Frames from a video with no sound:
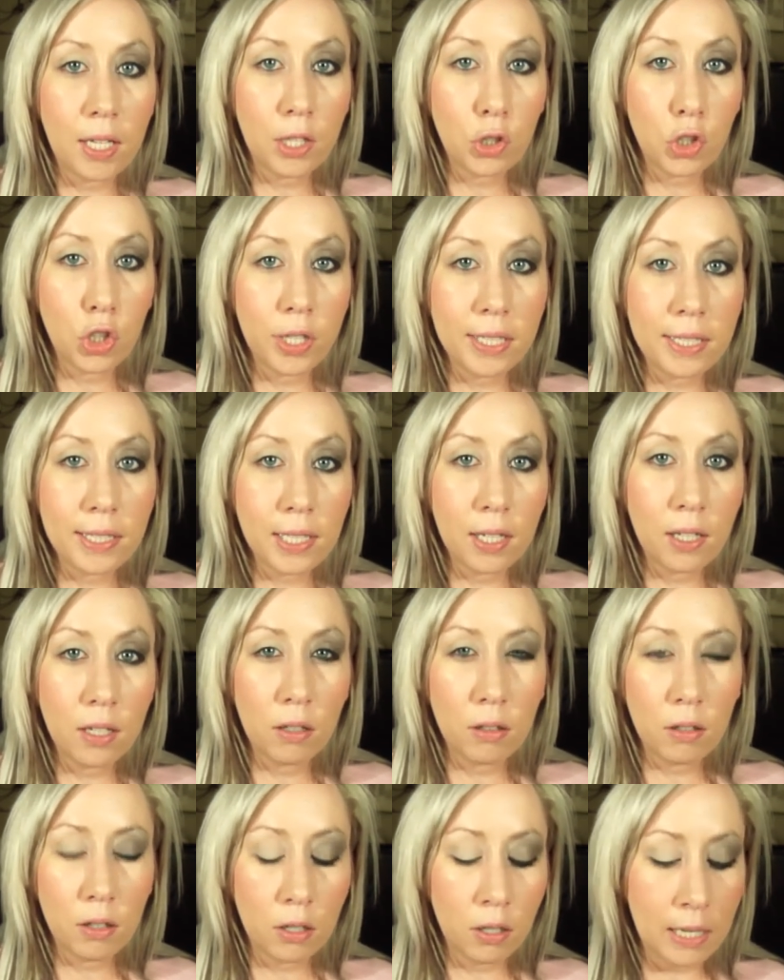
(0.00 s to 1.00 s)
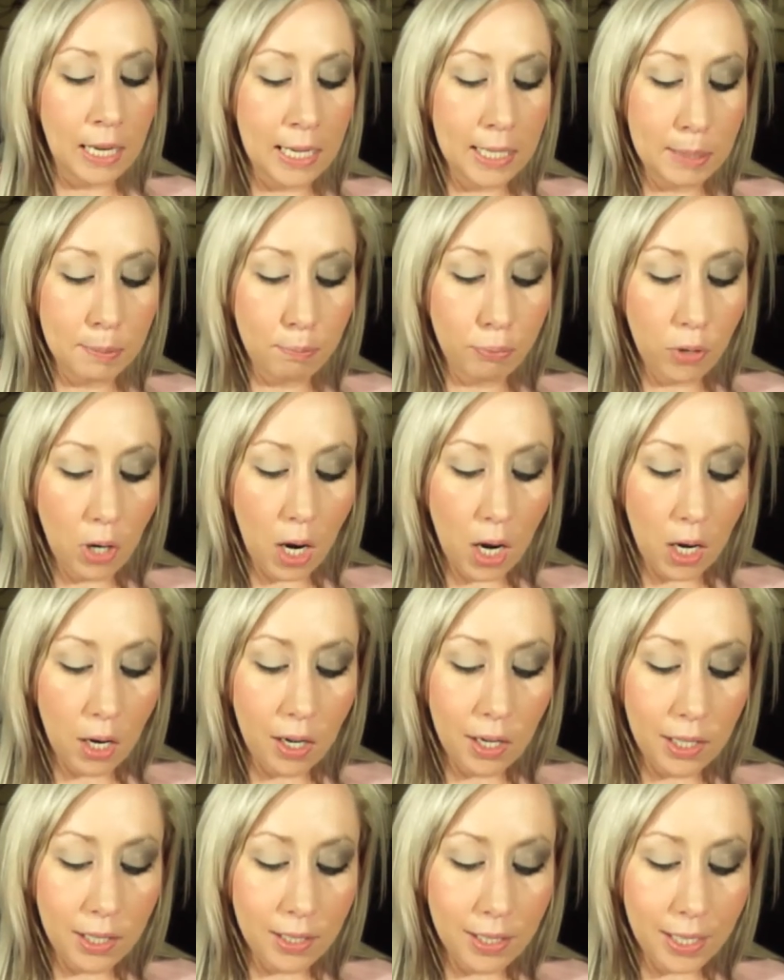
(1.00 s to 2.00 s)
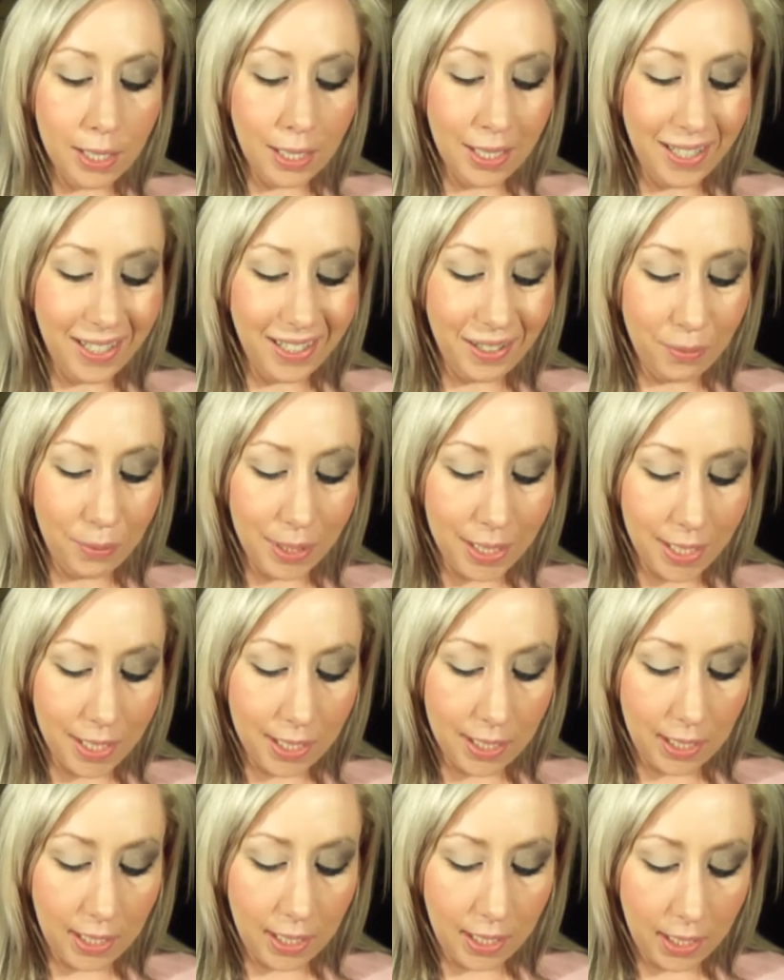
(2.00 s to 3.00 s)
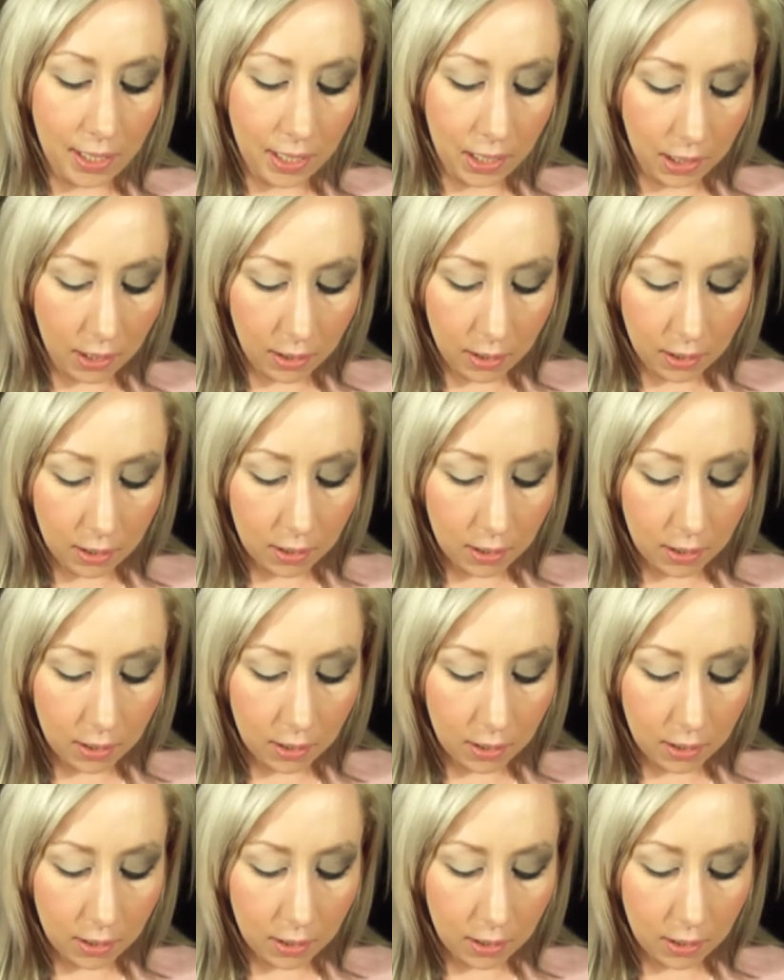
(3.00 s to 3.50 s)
crease color is bronze, and I would say